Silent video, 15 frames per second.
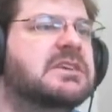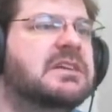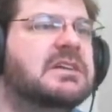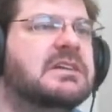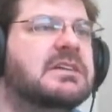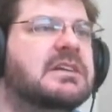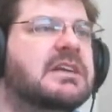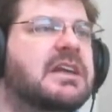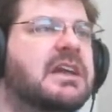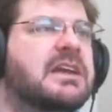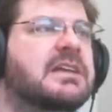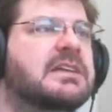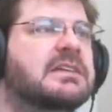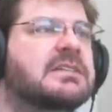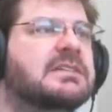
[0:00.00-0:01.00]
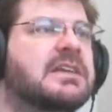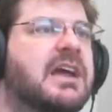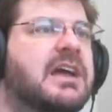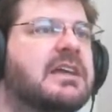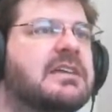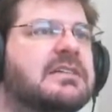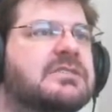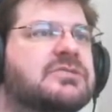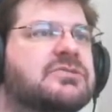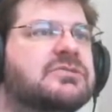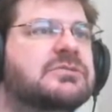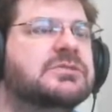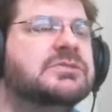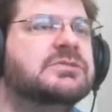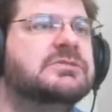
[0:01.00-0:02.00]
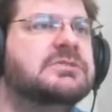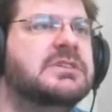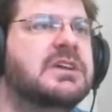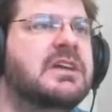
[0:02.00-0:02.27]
and I can assure you